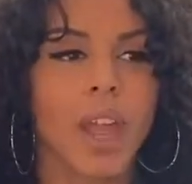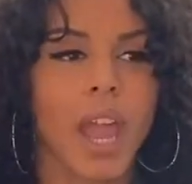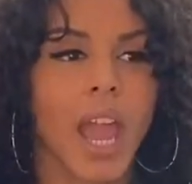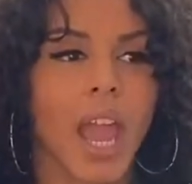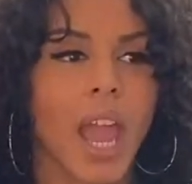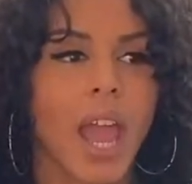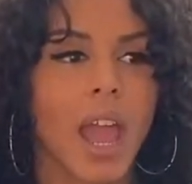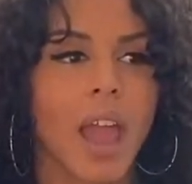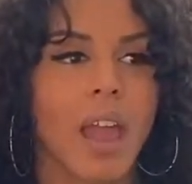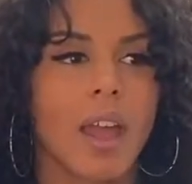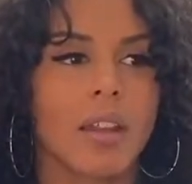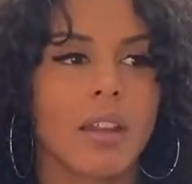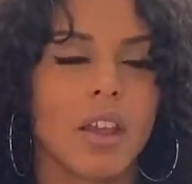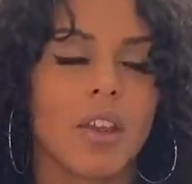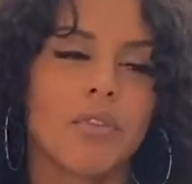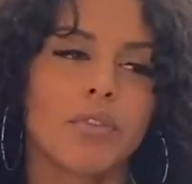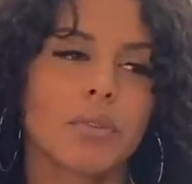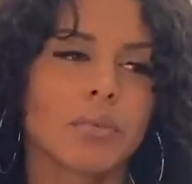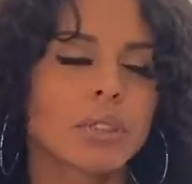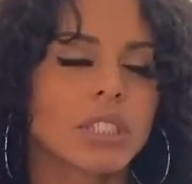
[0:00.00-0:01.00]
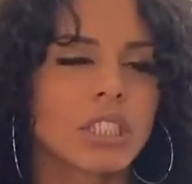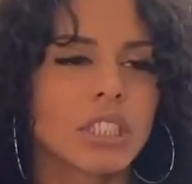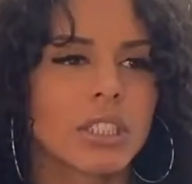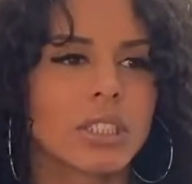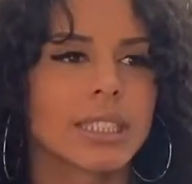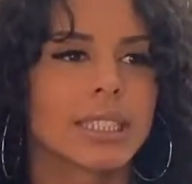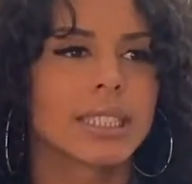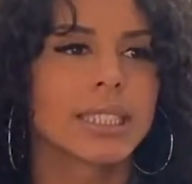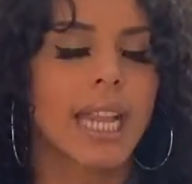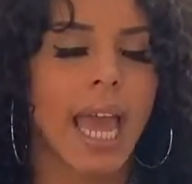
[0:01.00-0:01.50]
And Influencer
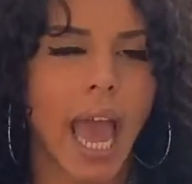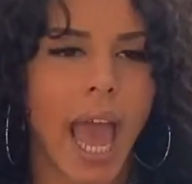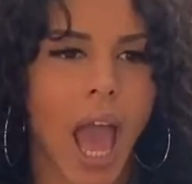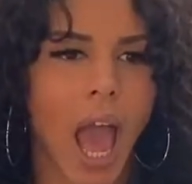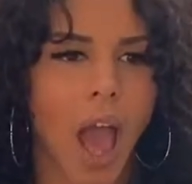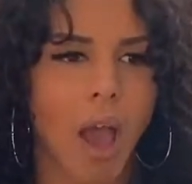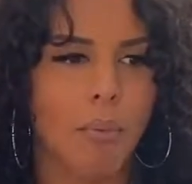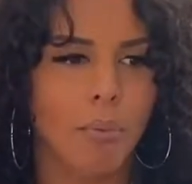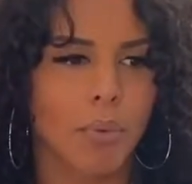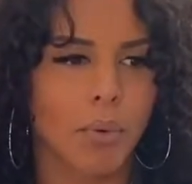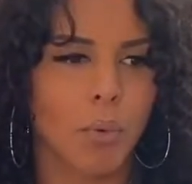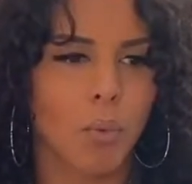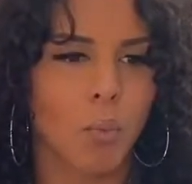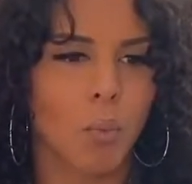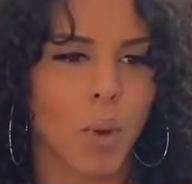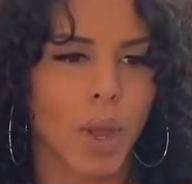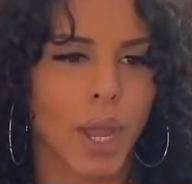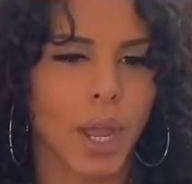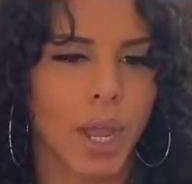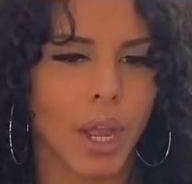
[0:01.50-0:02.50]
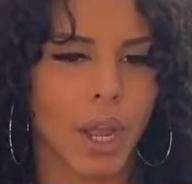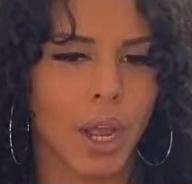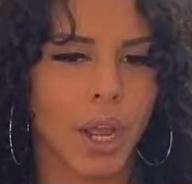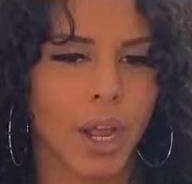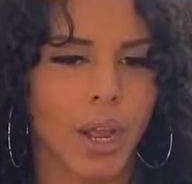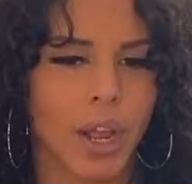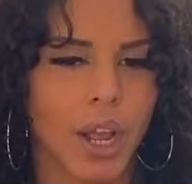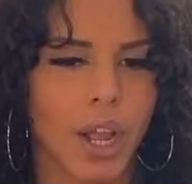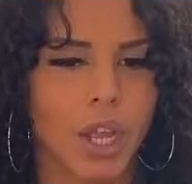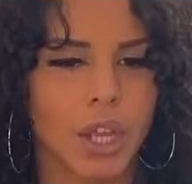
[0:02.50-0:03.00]
is an app
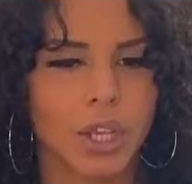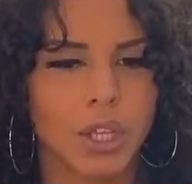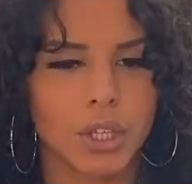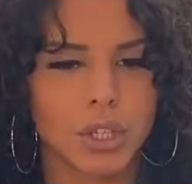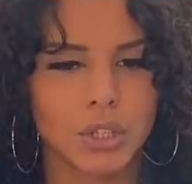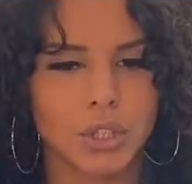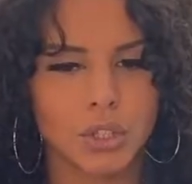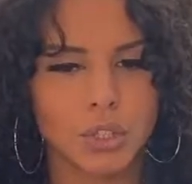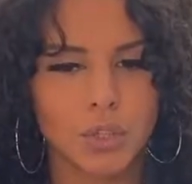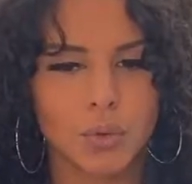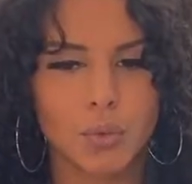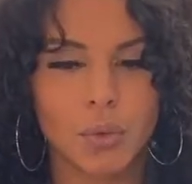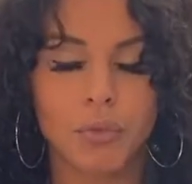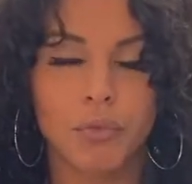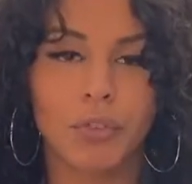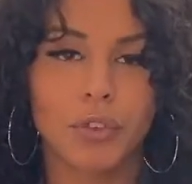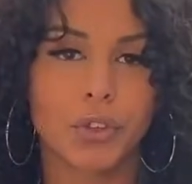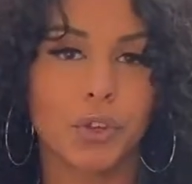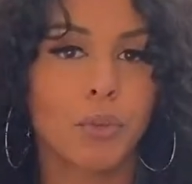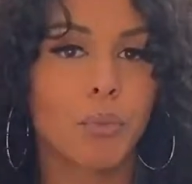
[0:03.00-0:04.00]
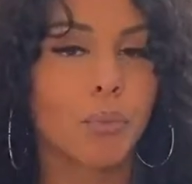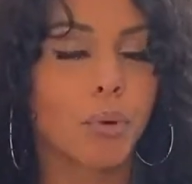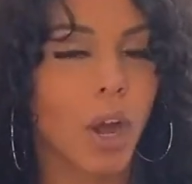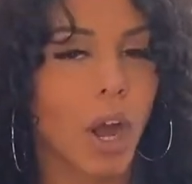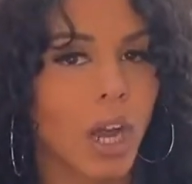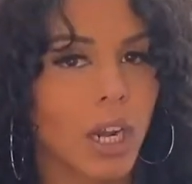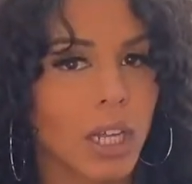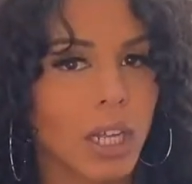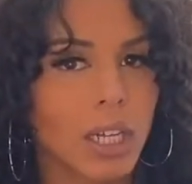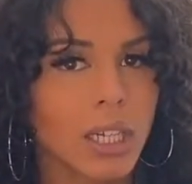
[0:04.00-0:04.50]
where you review
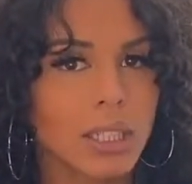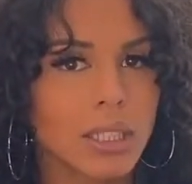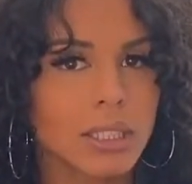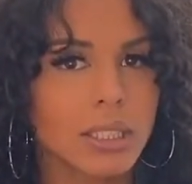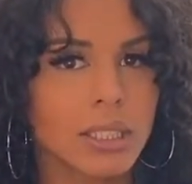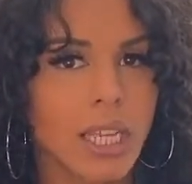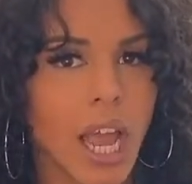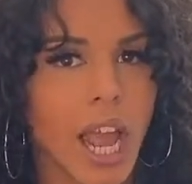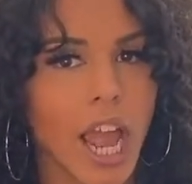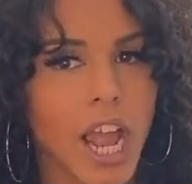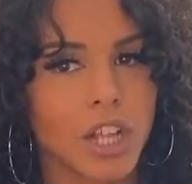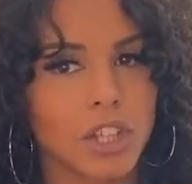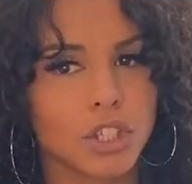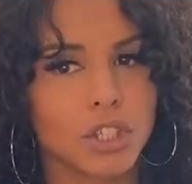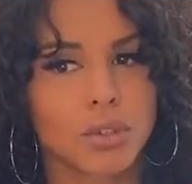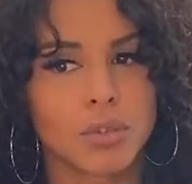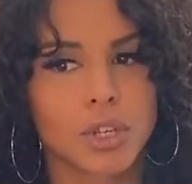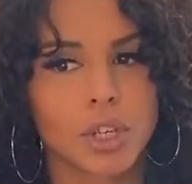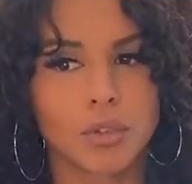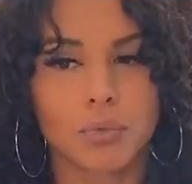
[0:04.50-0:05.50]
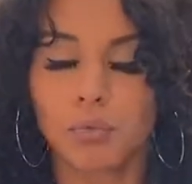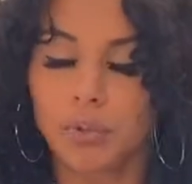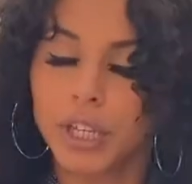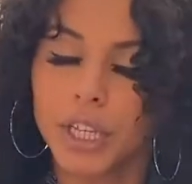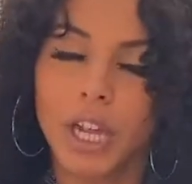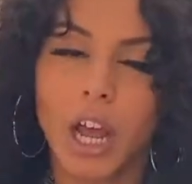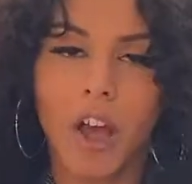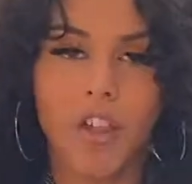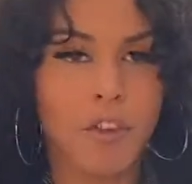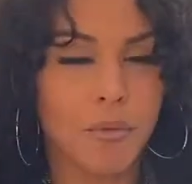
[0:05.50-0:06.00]
products and you can
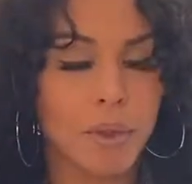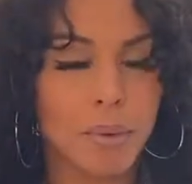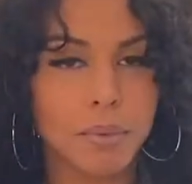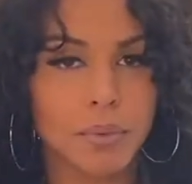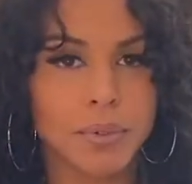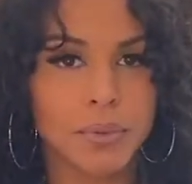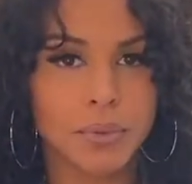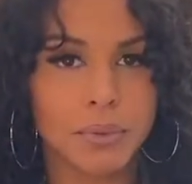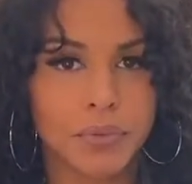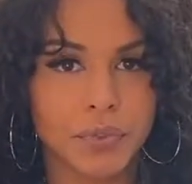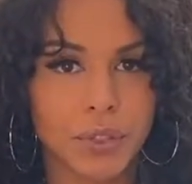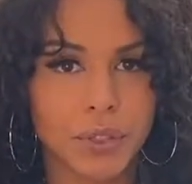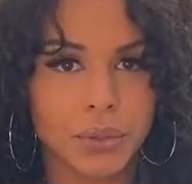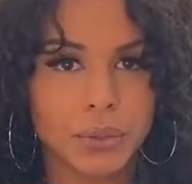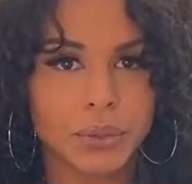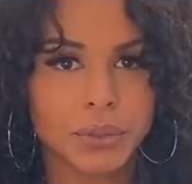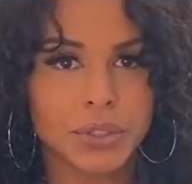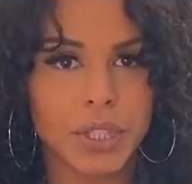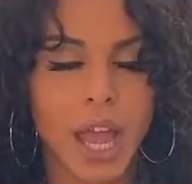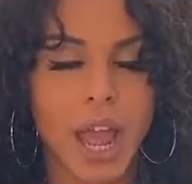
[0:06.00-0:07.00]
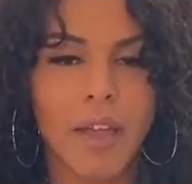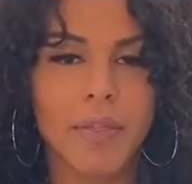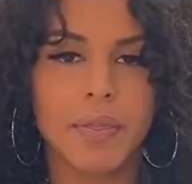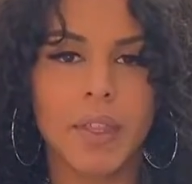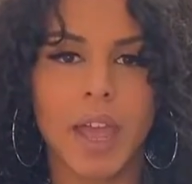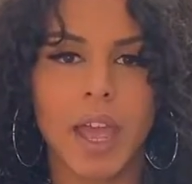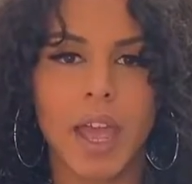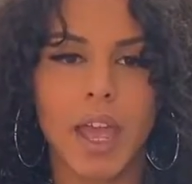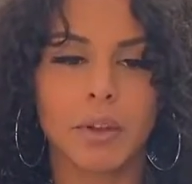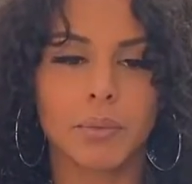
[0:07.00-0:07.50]
read other people's reviews. And
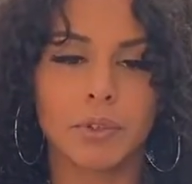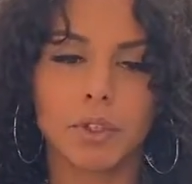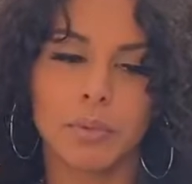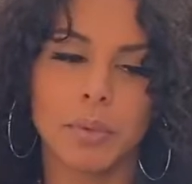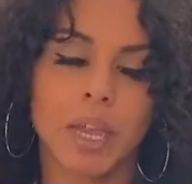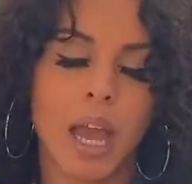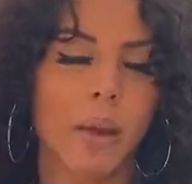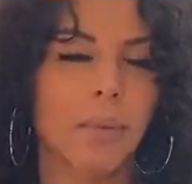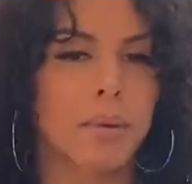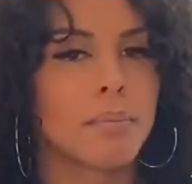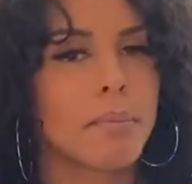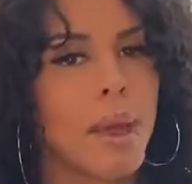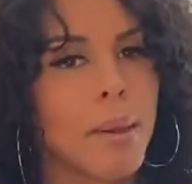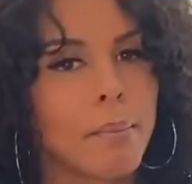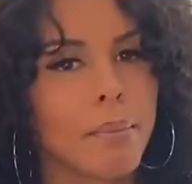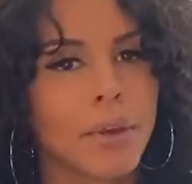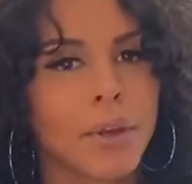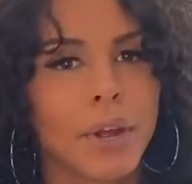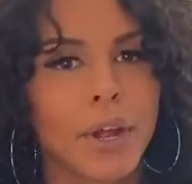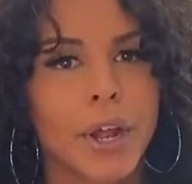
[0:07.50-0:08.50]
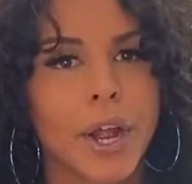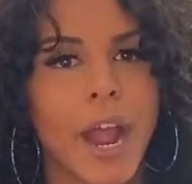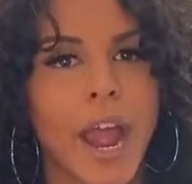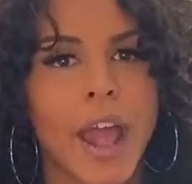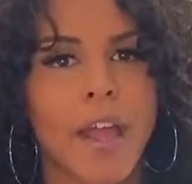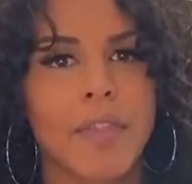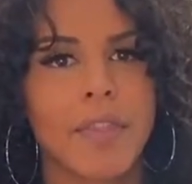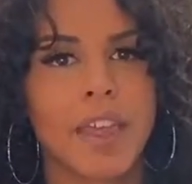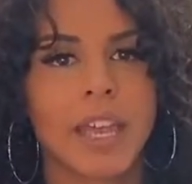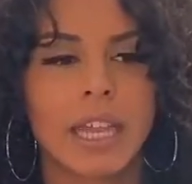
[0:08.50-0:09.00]
then when you become a member
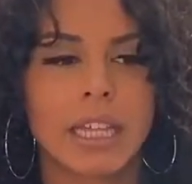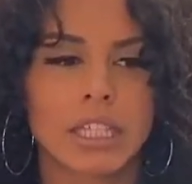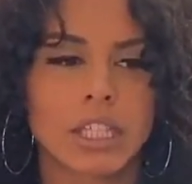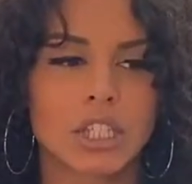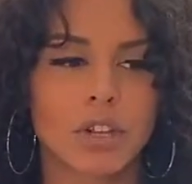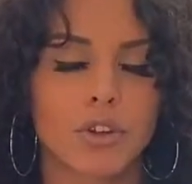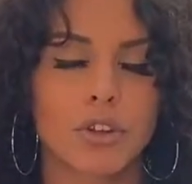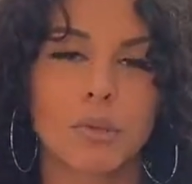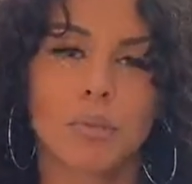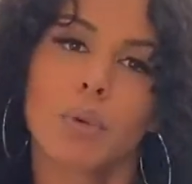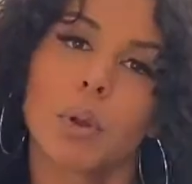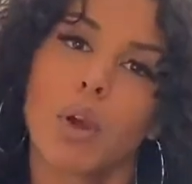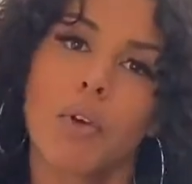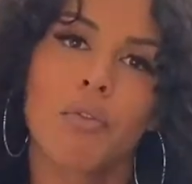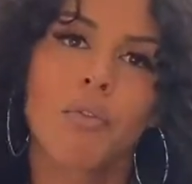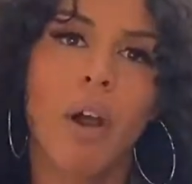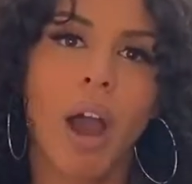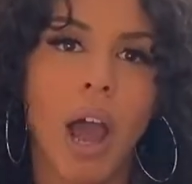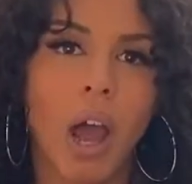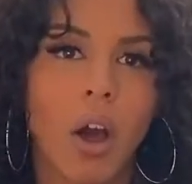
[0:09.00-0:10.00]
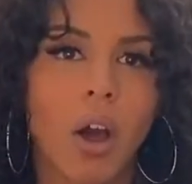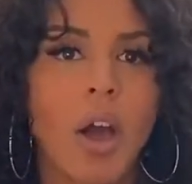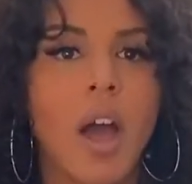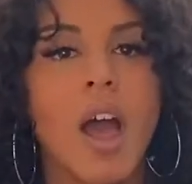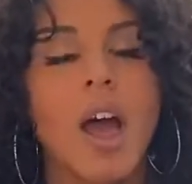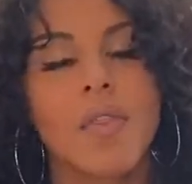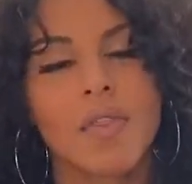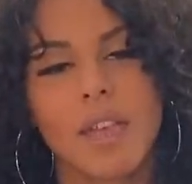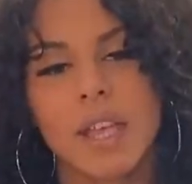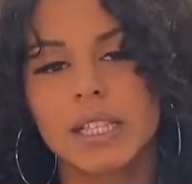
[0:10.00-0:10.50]
and they get to know your profile,
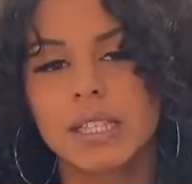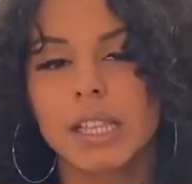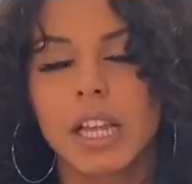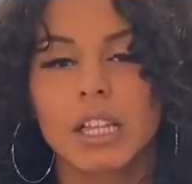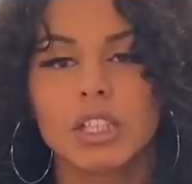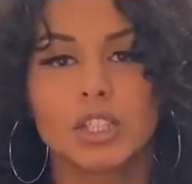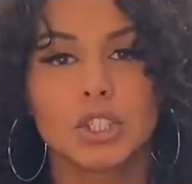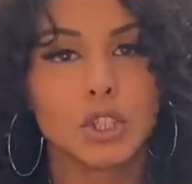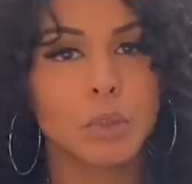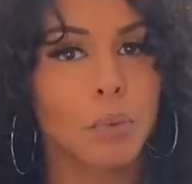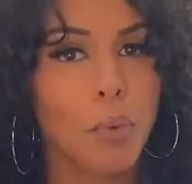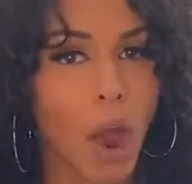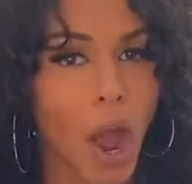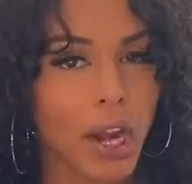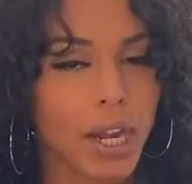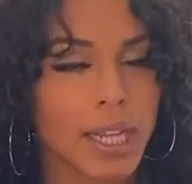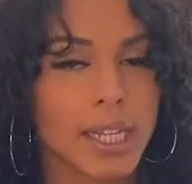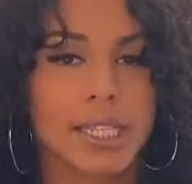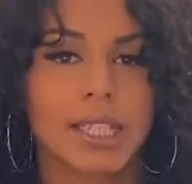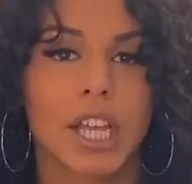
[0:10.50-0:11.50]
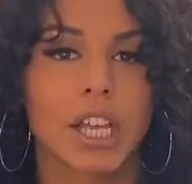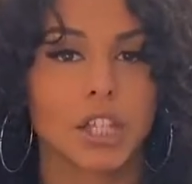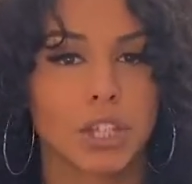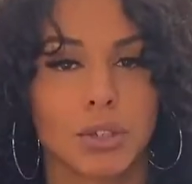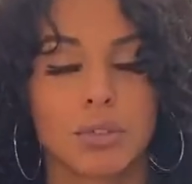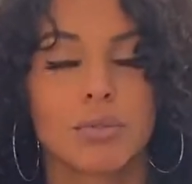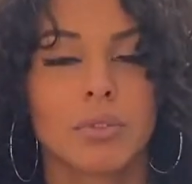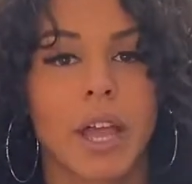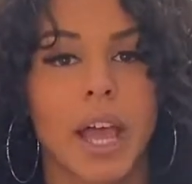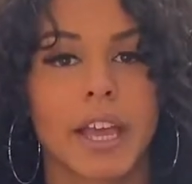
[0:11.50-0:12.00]
they send you products that
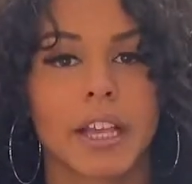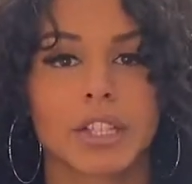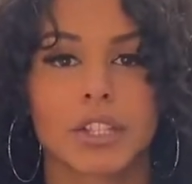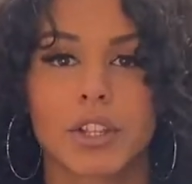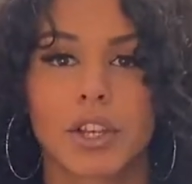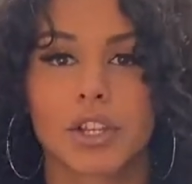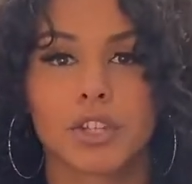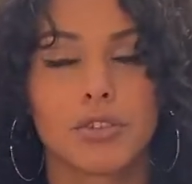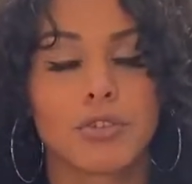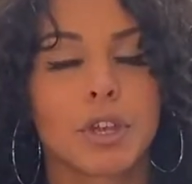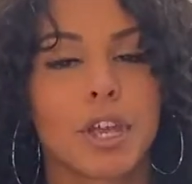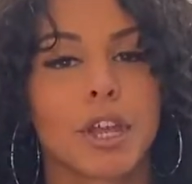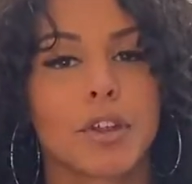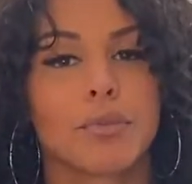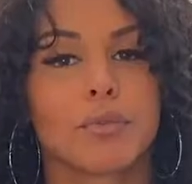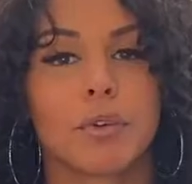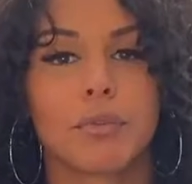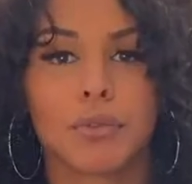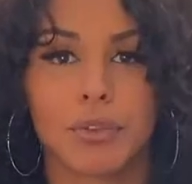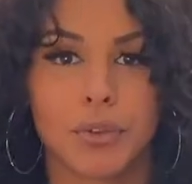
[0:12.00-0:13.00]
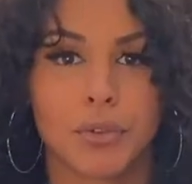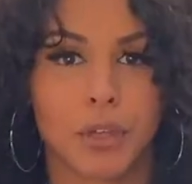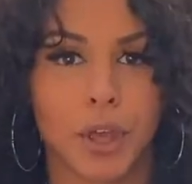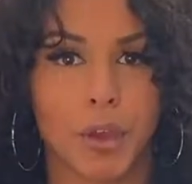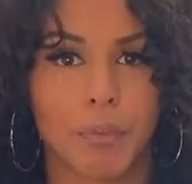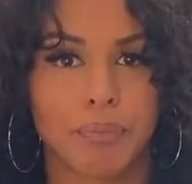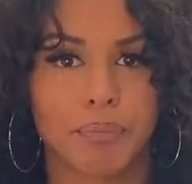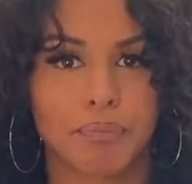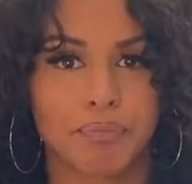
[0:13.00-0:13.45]
you like so that you can review them.